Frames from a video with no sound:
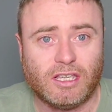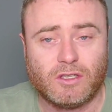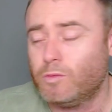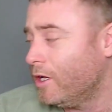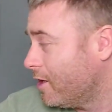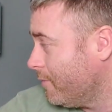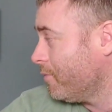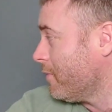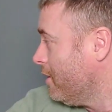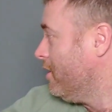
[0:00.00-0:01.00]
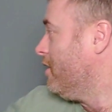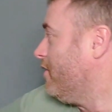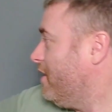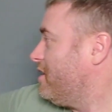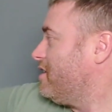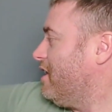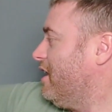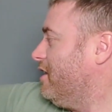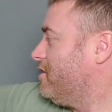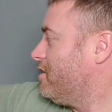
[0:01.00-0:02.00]
this week. This
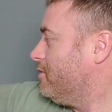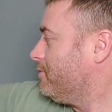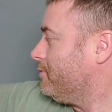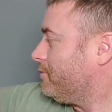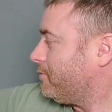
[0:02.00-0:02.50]
is